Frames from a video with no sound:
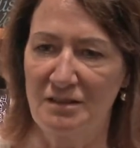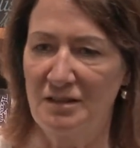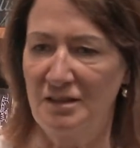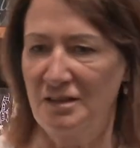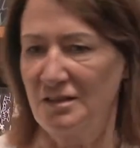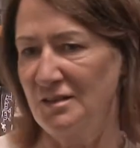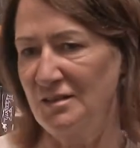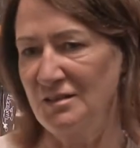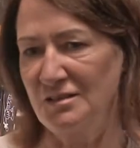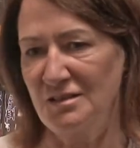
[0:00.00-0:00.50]

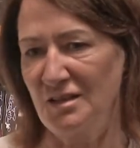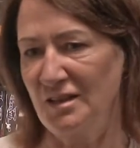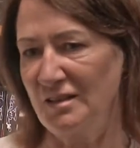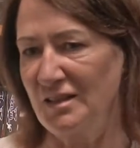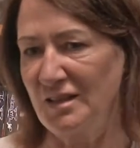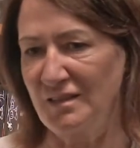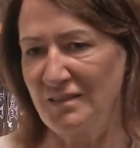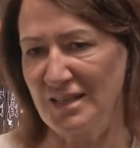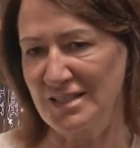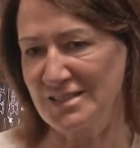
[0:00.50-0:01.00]
And I
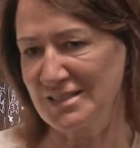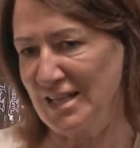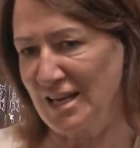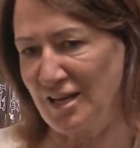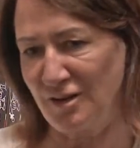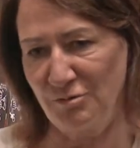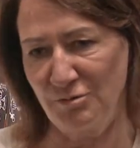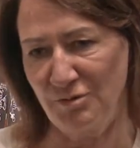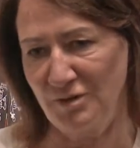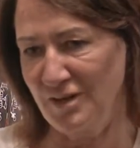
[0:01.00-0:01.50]
think that's
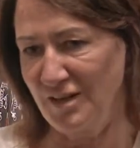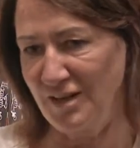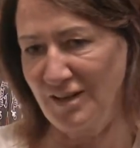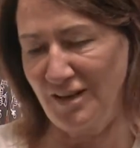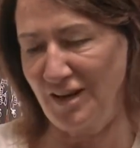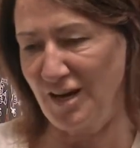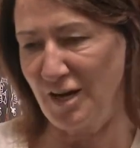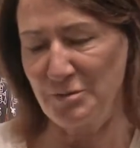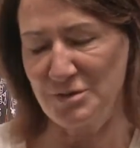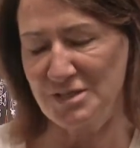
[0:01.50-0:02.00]
how
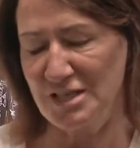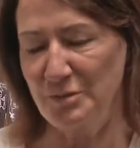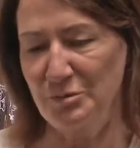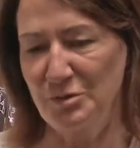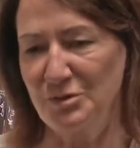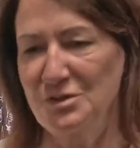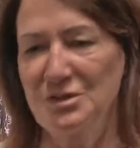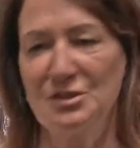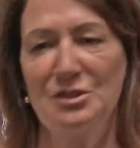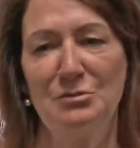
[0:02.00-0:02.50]
I was
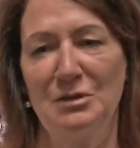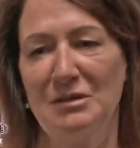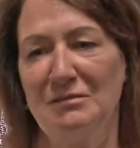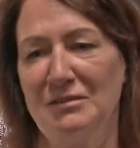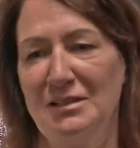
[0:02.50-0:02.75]
able to do it,